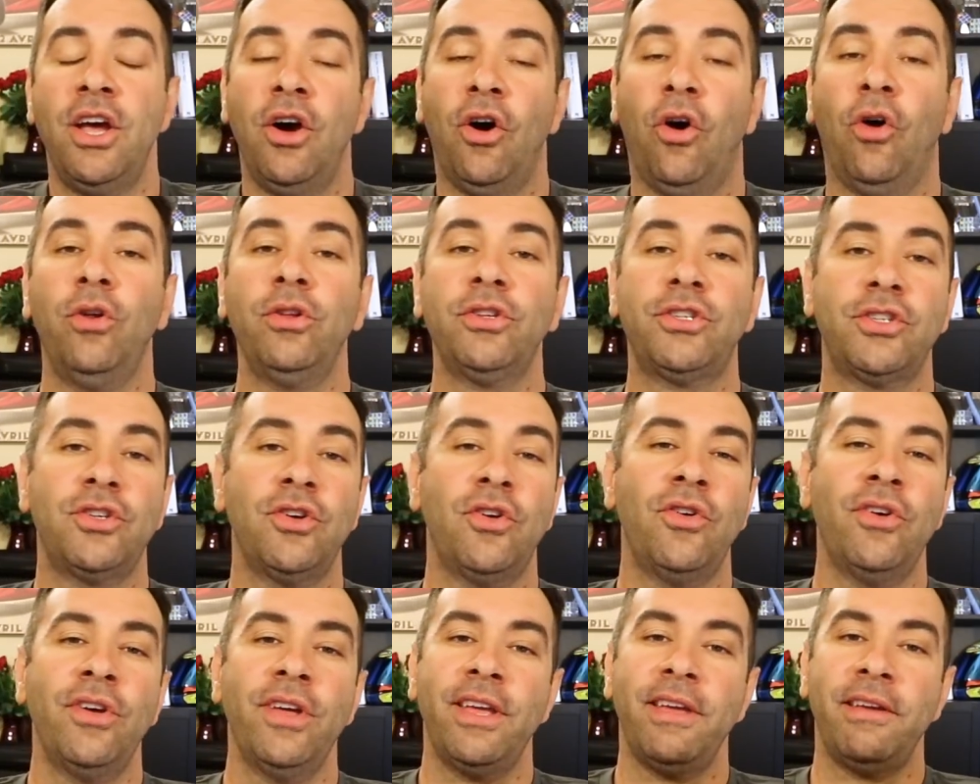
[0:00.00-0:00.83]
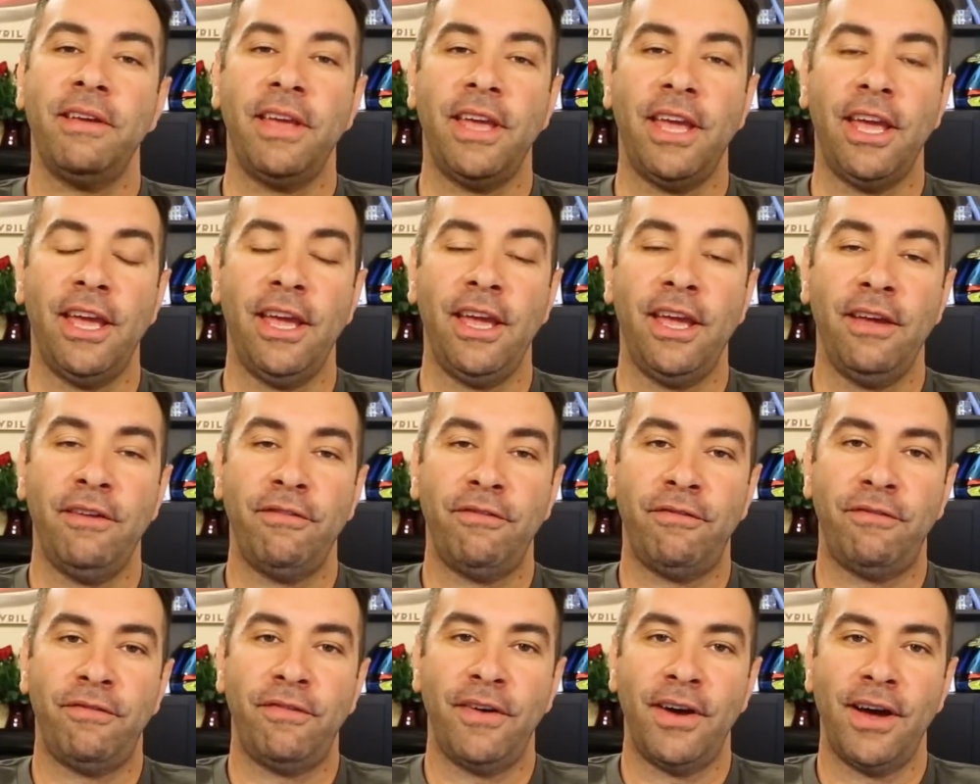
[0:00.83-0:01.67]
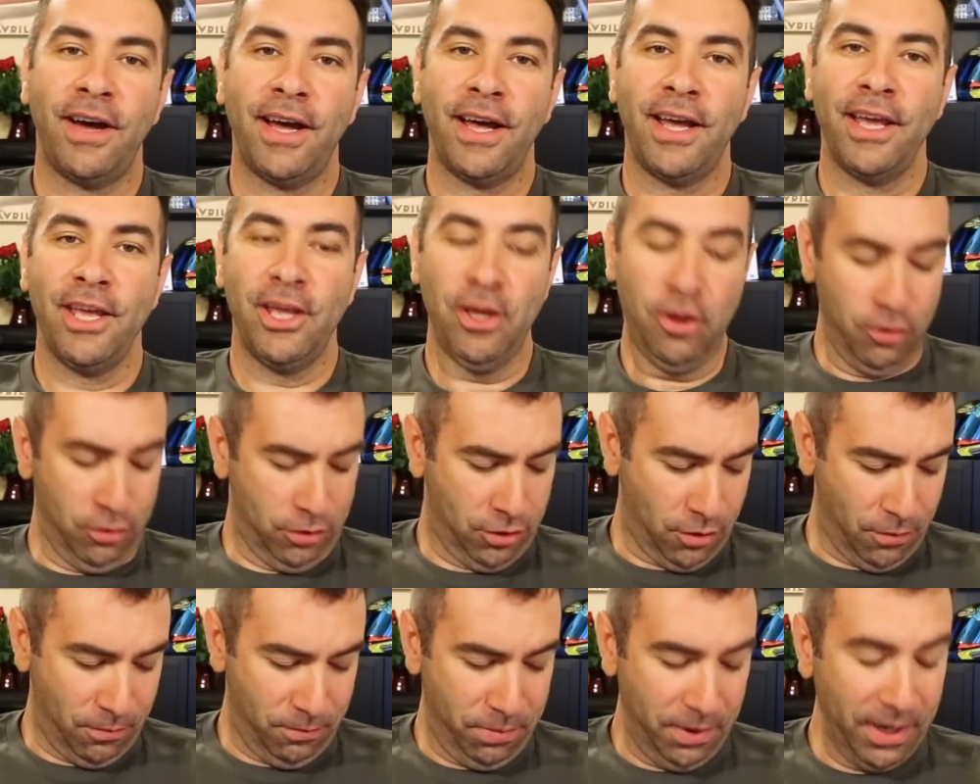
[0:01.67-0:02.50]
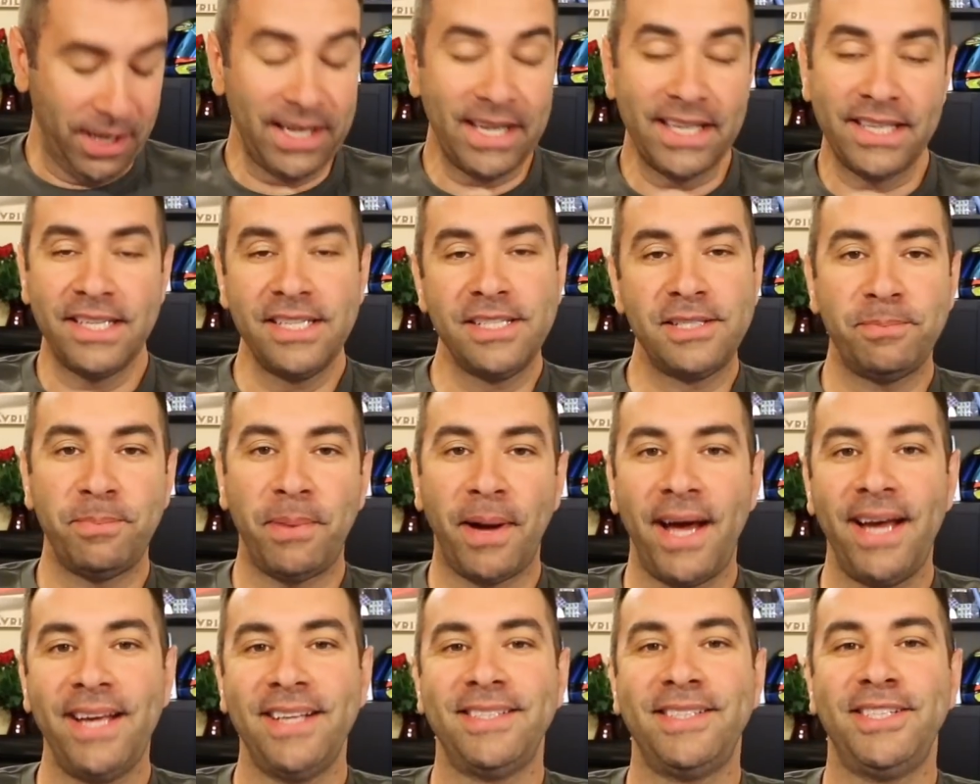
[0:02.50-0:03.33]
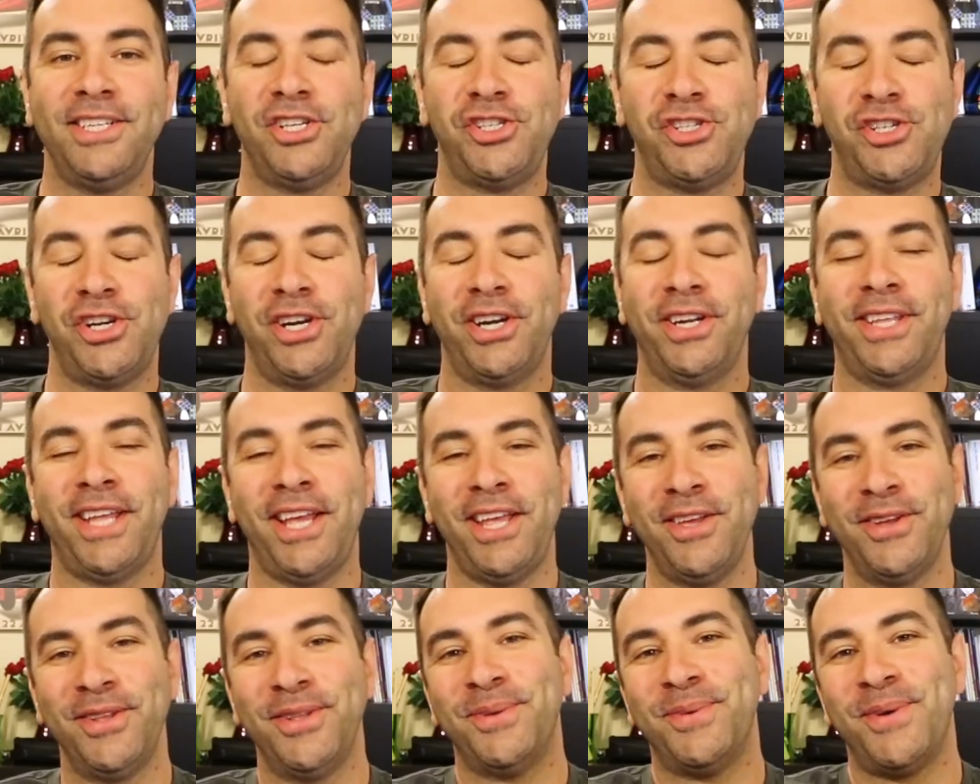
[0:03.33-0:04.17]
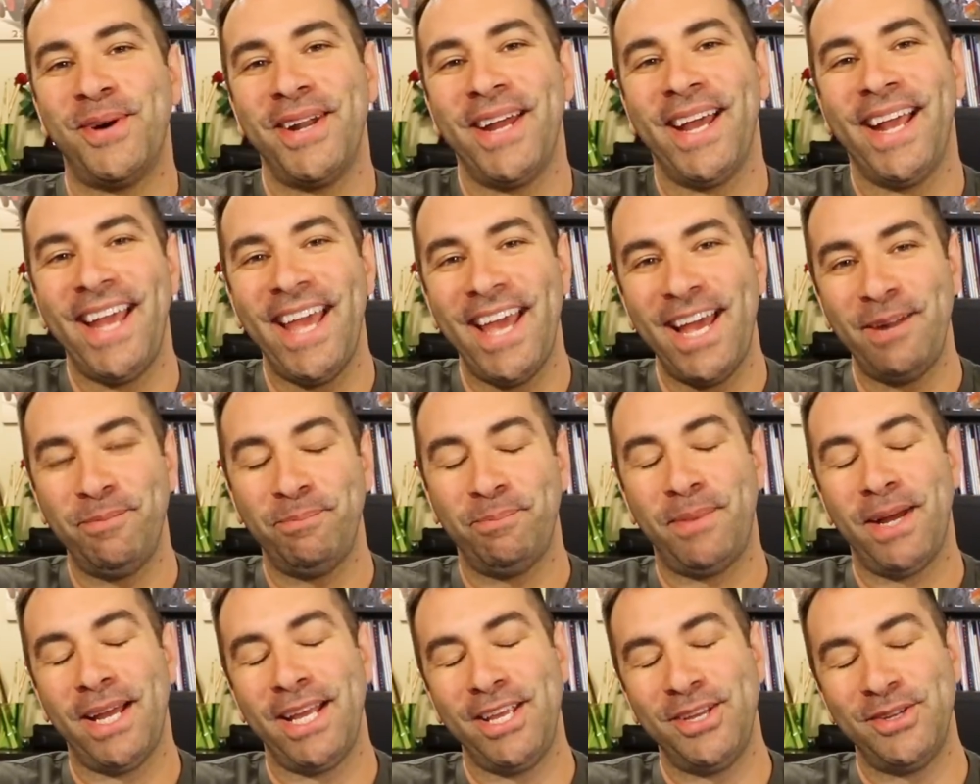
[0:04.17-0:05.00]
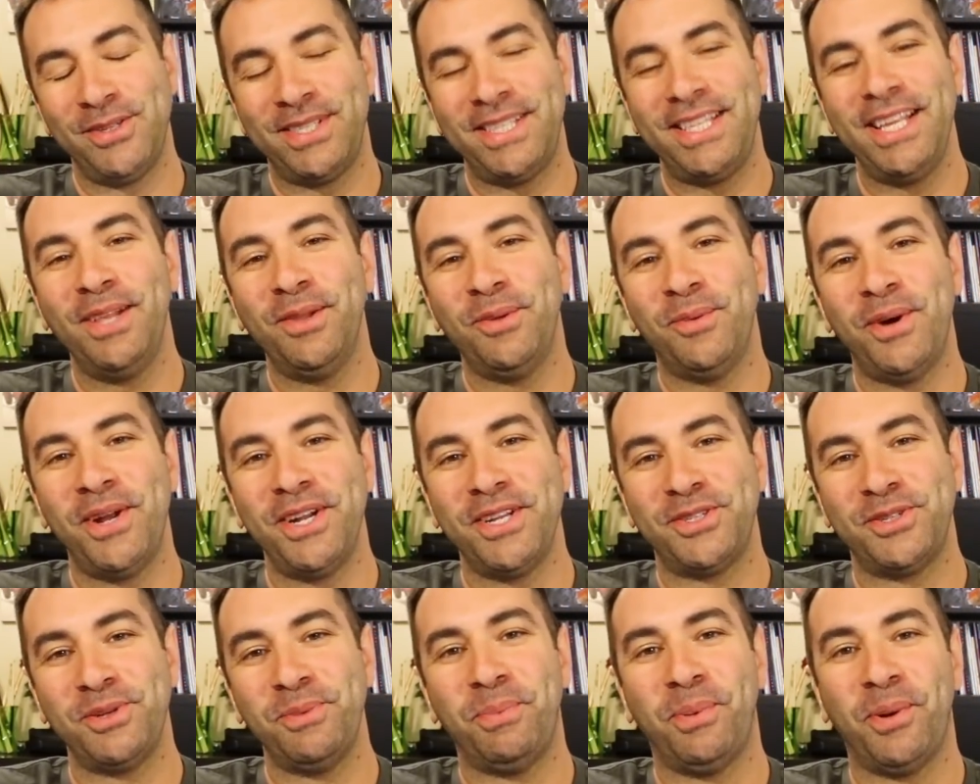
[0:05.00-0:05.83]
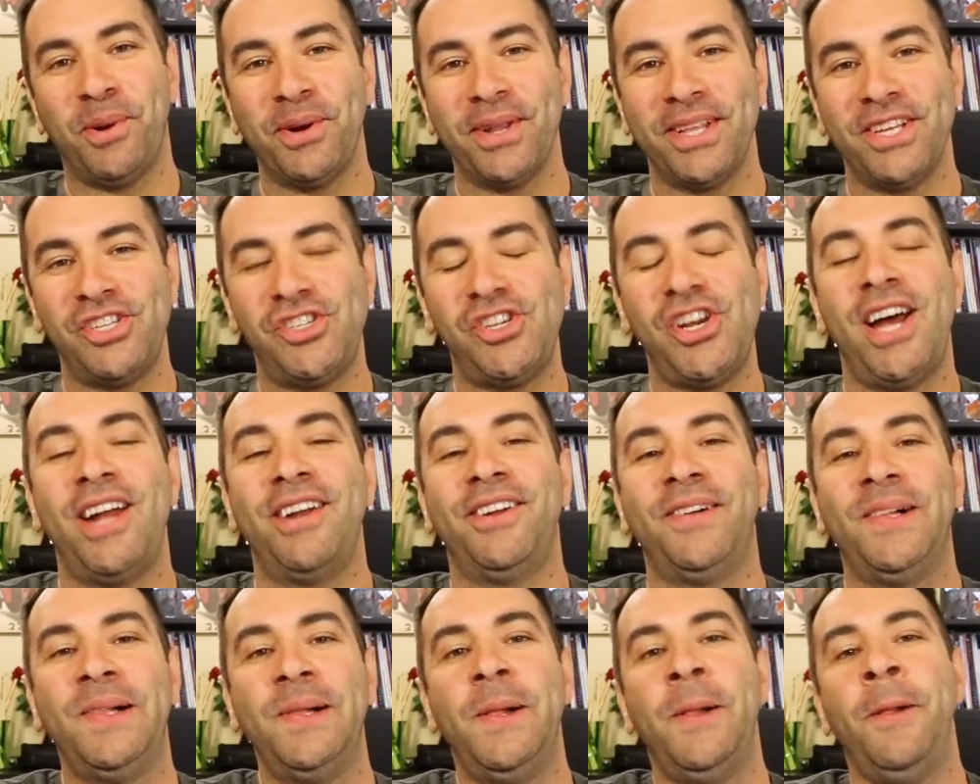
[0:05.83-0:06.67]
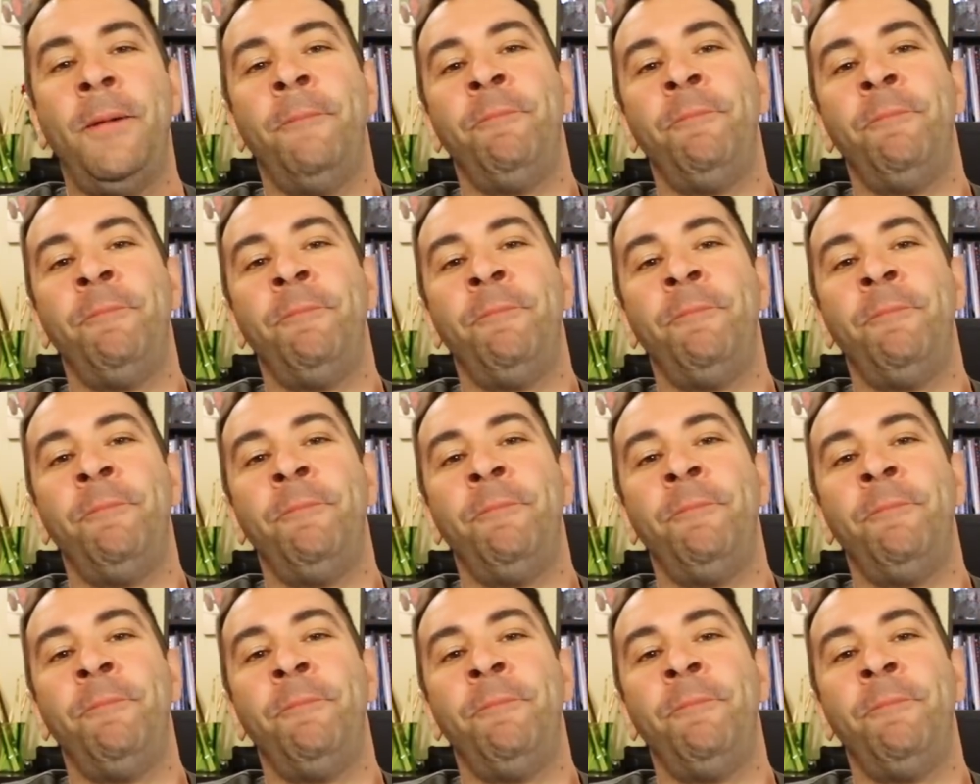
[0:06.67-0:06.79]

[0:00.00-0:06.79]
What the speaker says: Also, if you completely despise this shirt and you don't want to get, but you still want to support the channel,